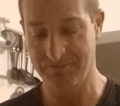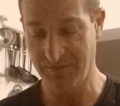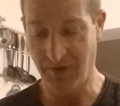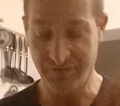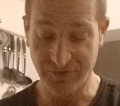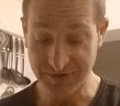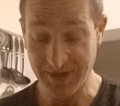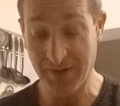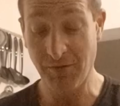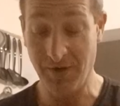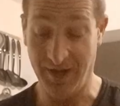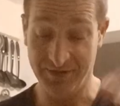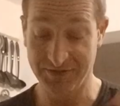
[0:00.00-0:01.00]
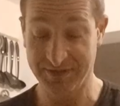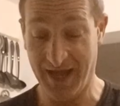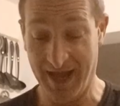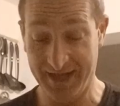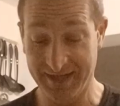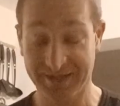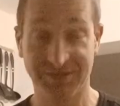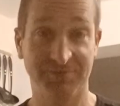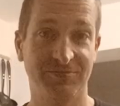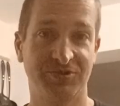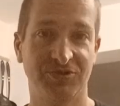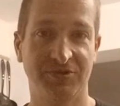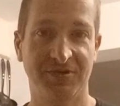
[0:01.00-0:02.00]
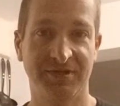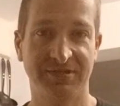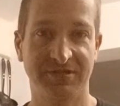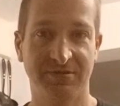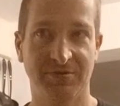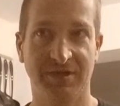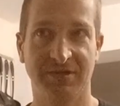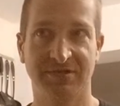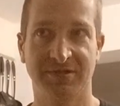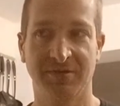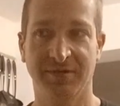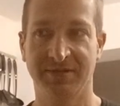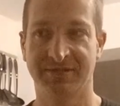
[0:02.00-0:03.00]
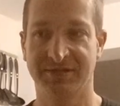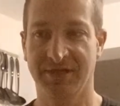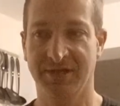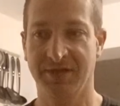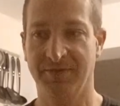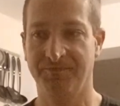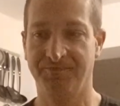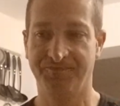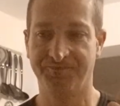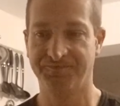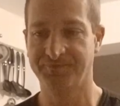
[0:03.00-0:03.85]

I've just added some sugar into it, so it's so